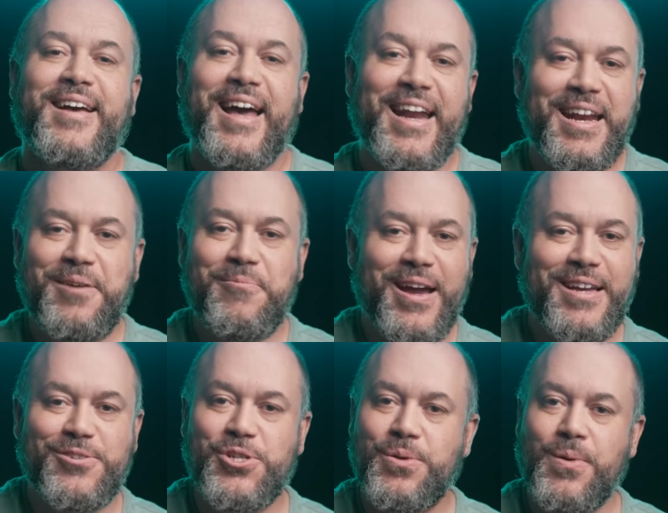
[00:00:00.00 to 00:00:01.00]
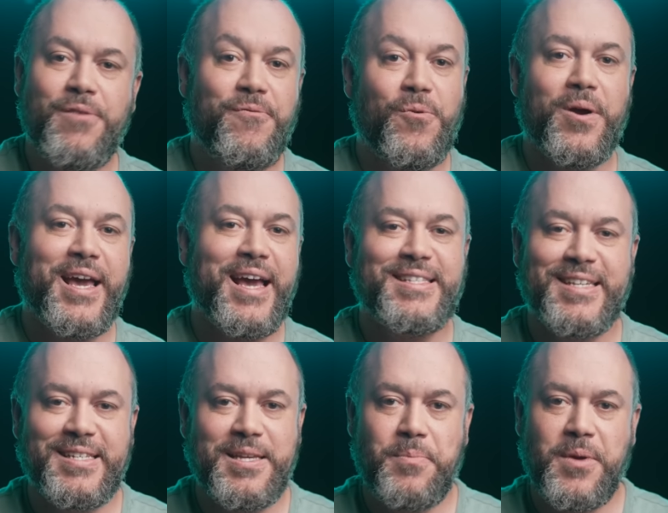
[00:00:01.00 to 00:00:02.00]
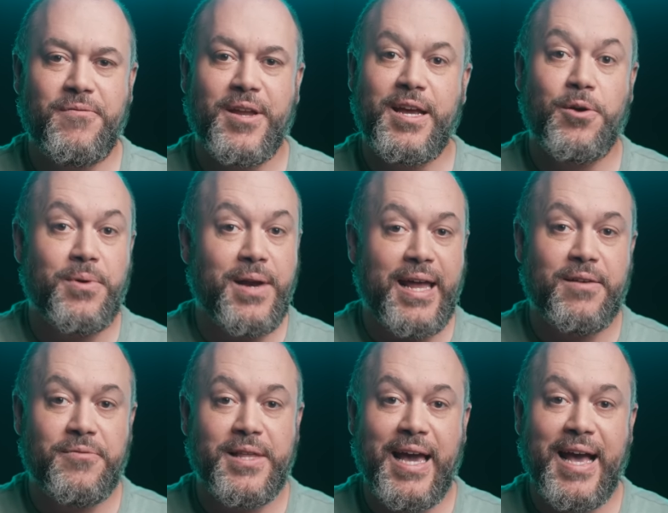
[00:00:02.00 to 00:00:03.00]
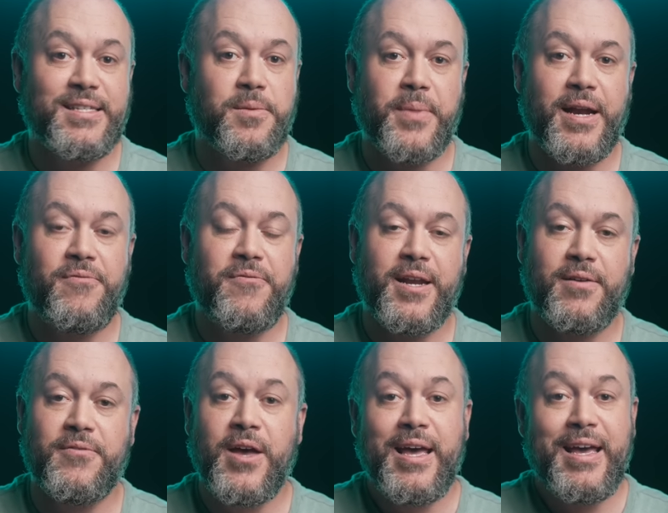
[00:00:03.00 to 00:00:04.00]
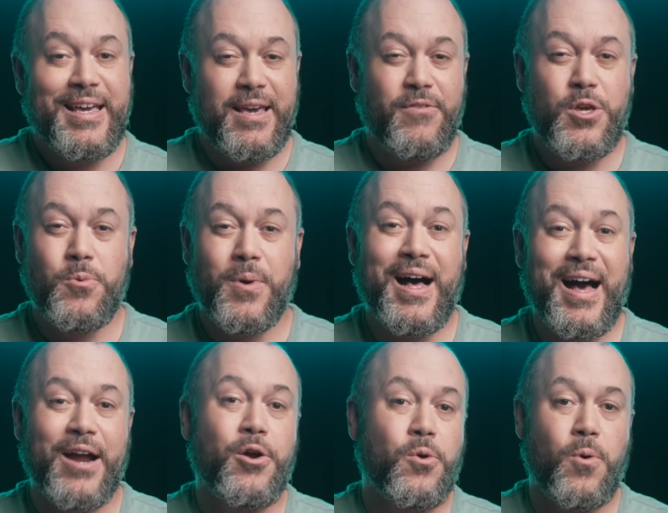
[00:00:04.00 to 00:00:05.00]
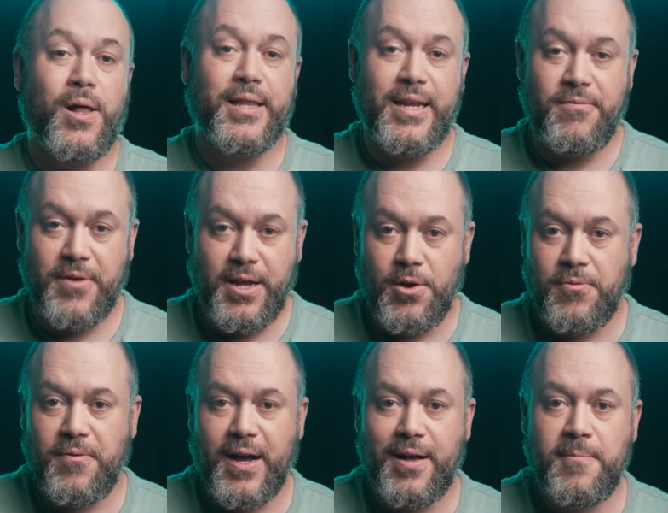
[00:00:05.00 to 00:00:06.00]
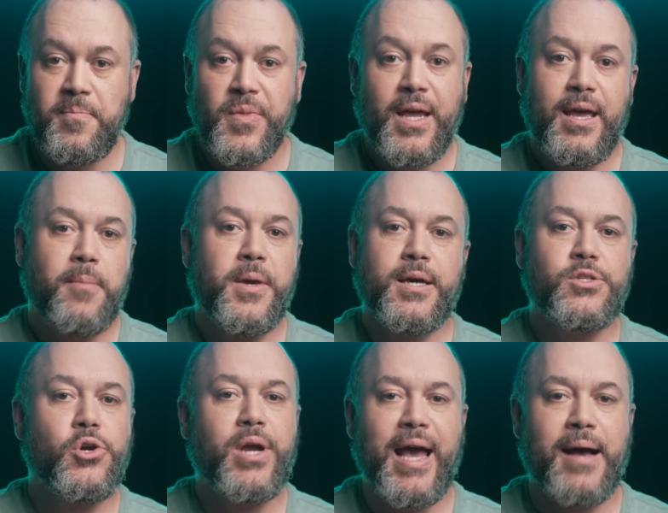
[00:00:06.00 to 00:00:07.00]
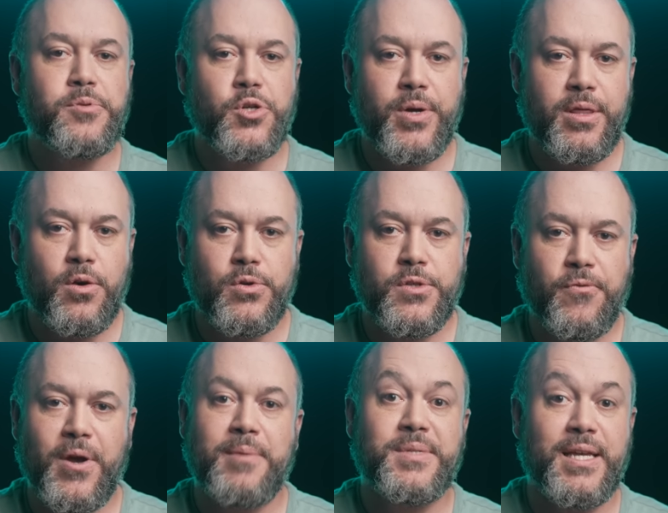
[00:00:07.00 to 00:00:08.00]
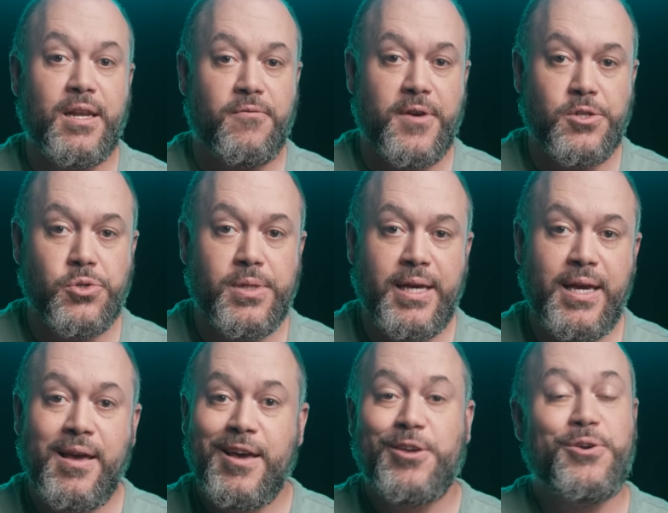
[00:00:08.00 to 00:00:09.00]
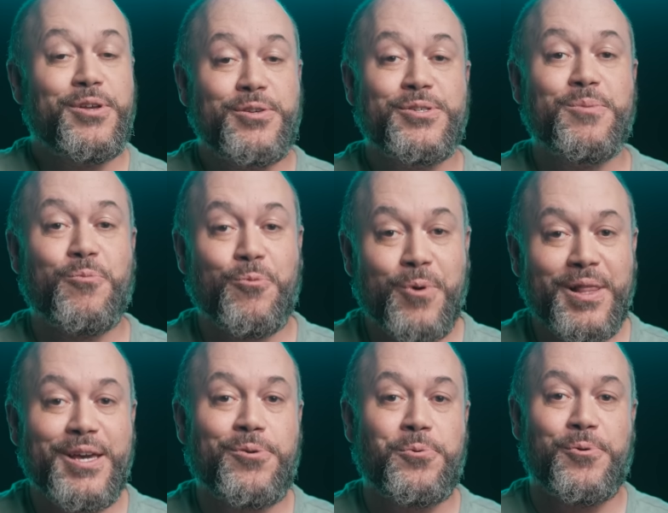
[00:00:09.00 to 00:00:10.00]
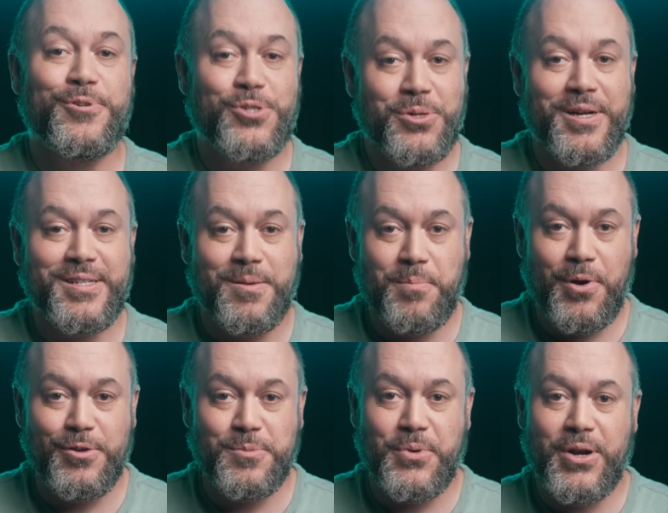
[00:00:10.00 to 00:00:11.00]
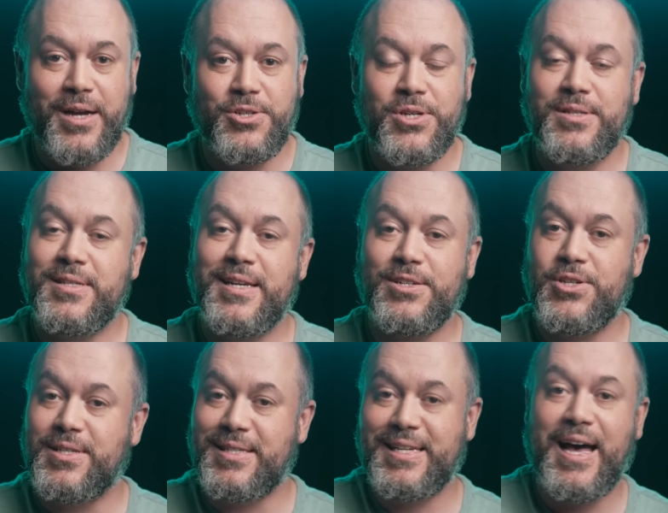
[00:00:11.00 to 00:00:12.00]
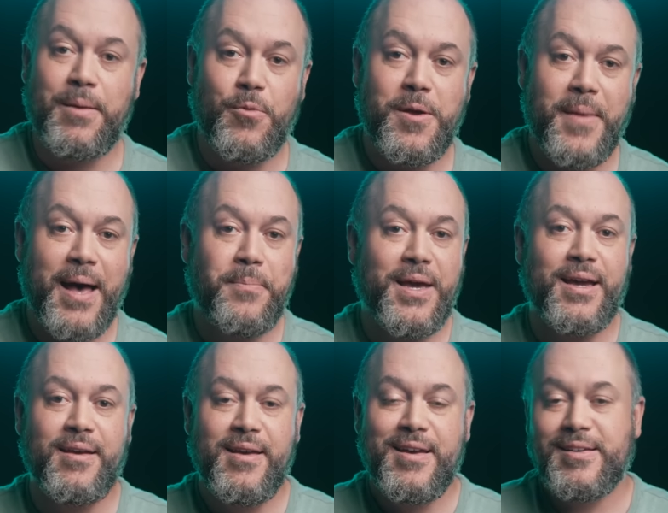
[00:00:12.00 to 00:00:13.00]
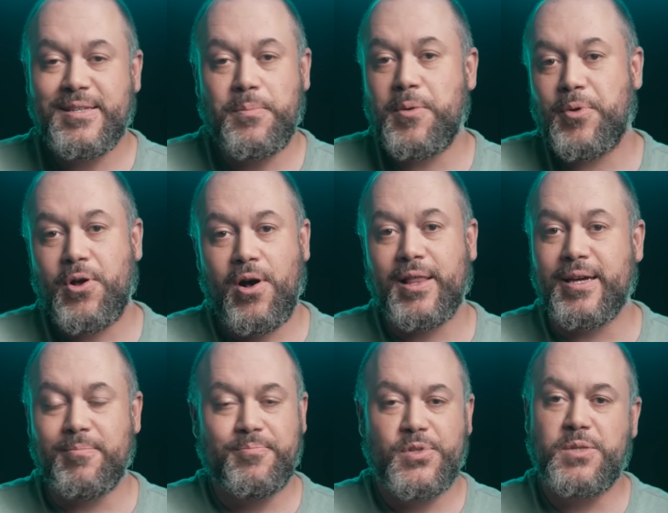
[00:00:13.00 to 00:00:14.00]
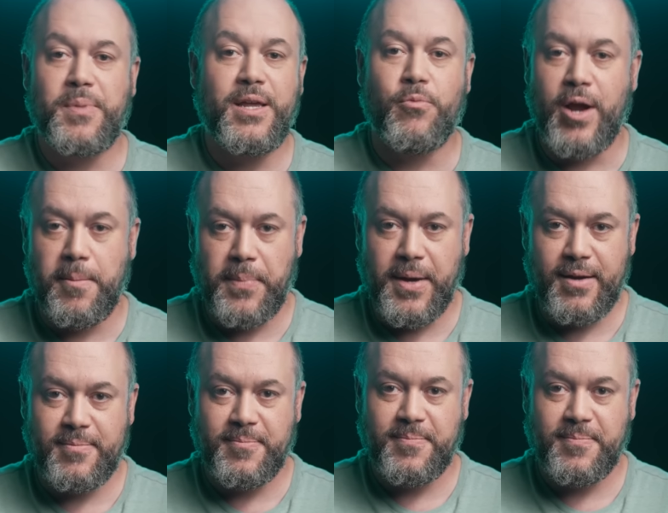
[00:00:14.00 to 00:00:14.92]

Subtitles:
At any rate, shooting 4K 60p video natively has the benefit of giving you a higher quality video file. And because you're capturing those frames individually, you can do some really cool tricks in post-production, such as time remapping. Some people call it speed ramping.